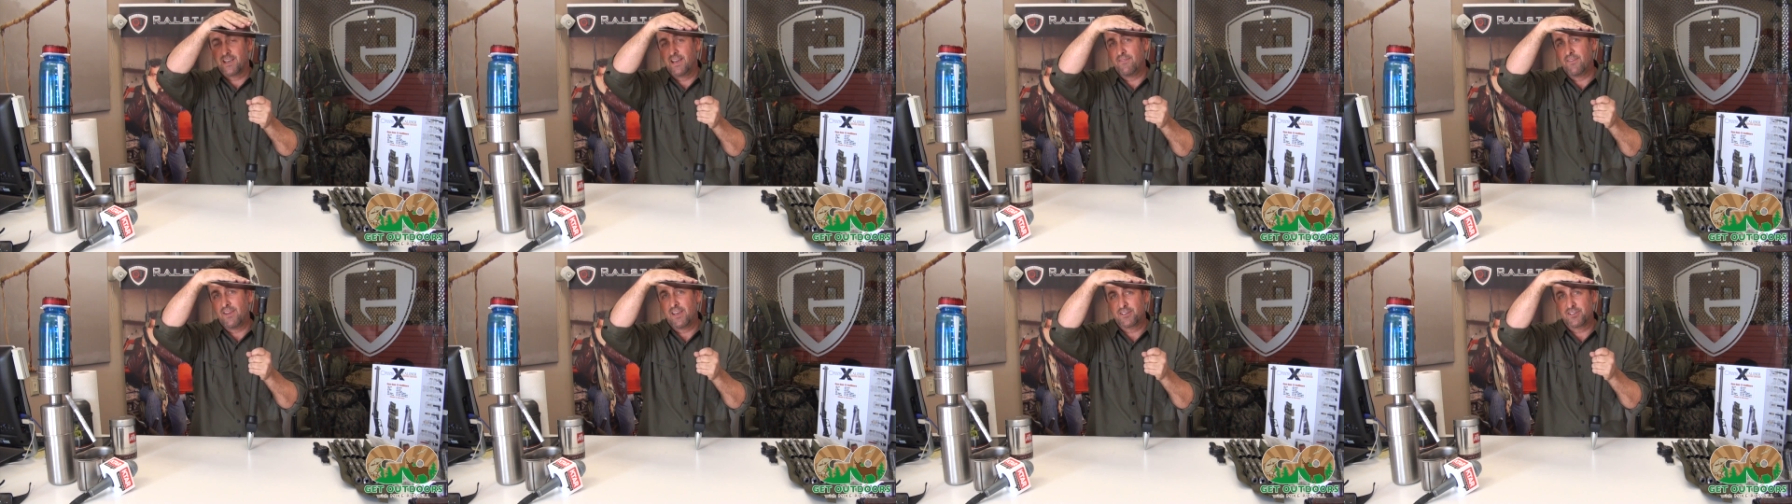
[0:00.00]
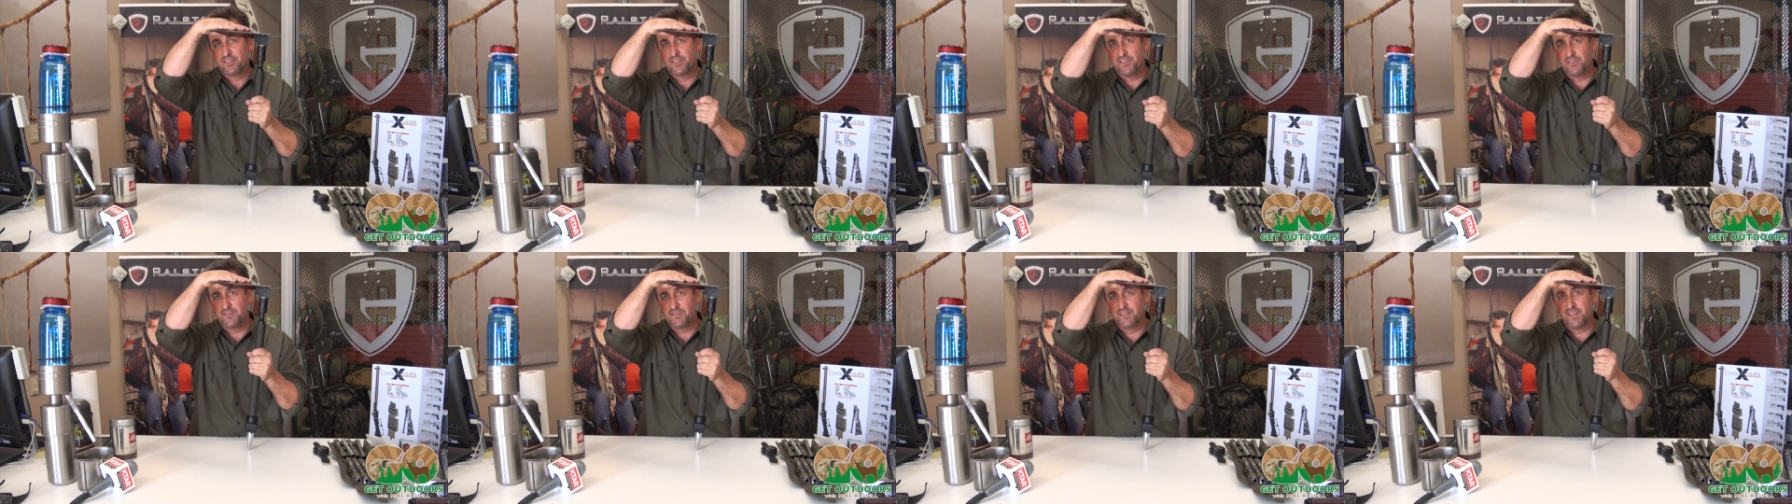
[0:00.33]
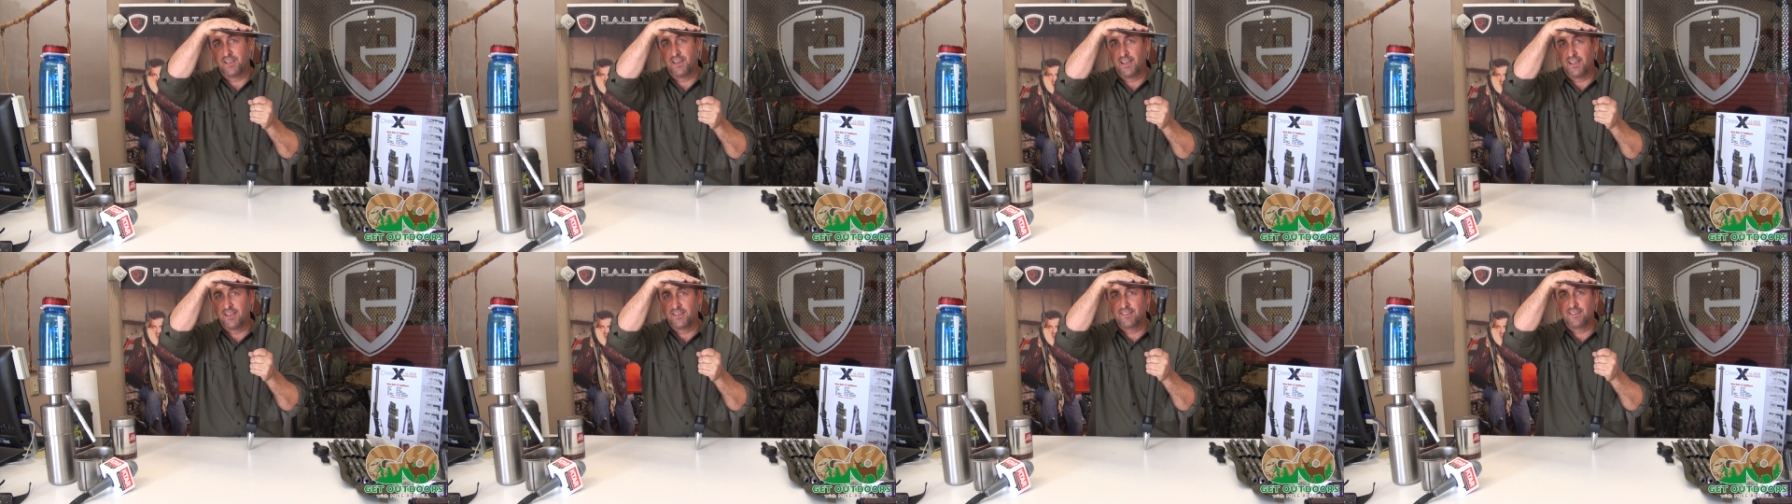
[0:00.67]
I've actually used
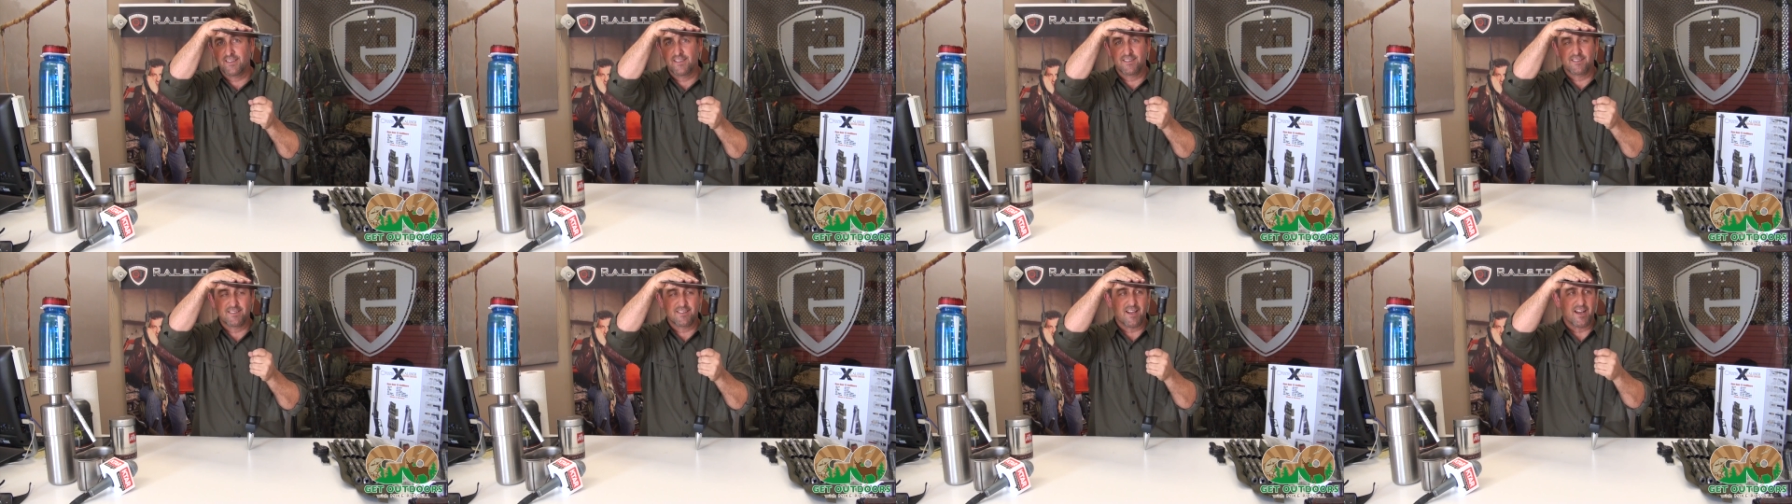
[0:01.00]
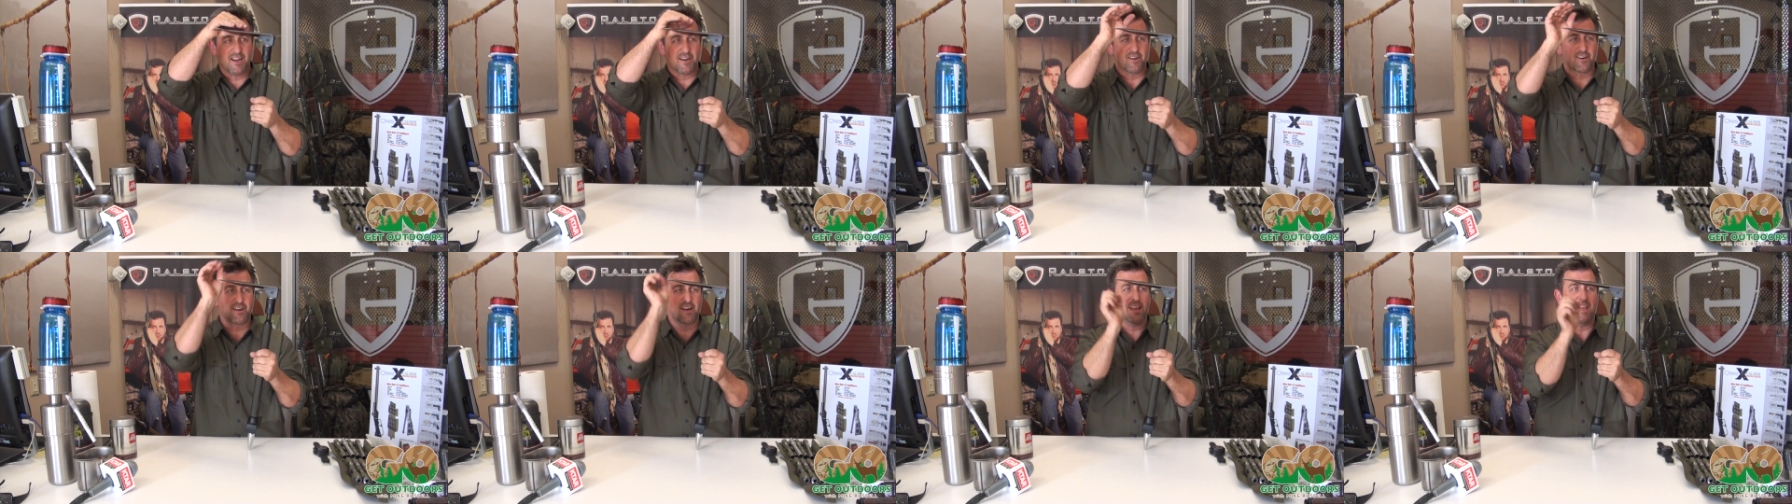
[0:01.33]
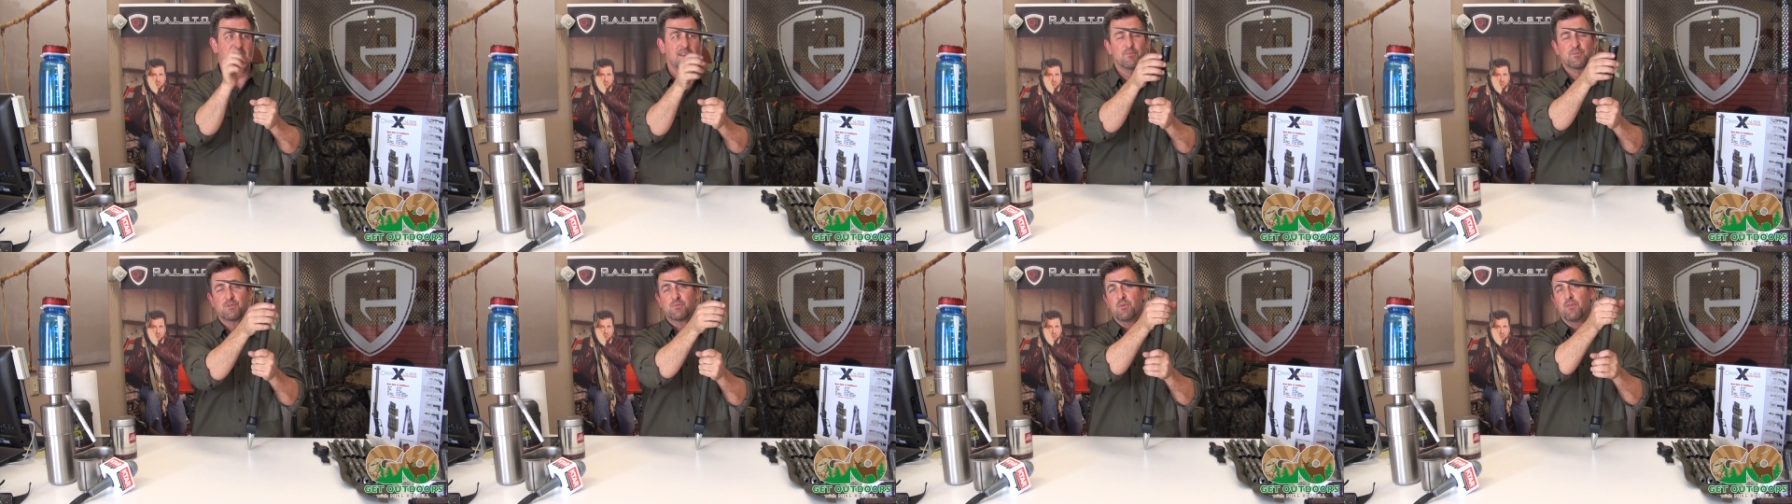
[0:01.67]
it at uh, soccer
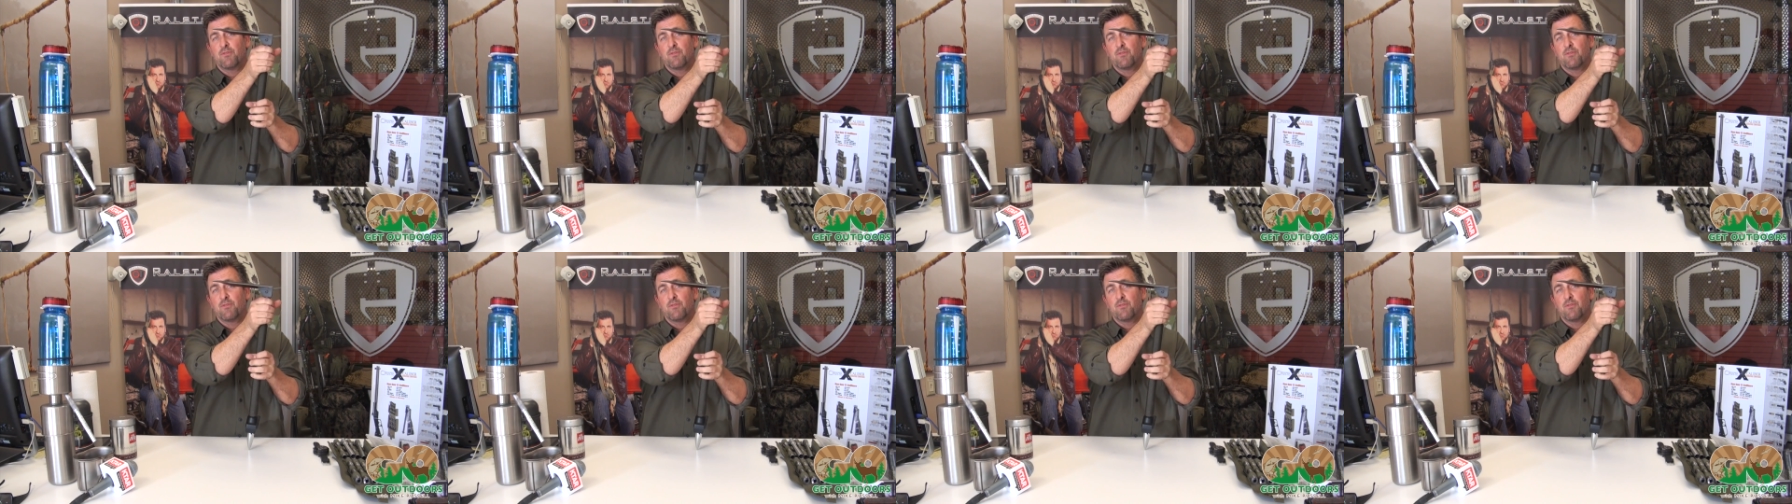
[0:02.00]
games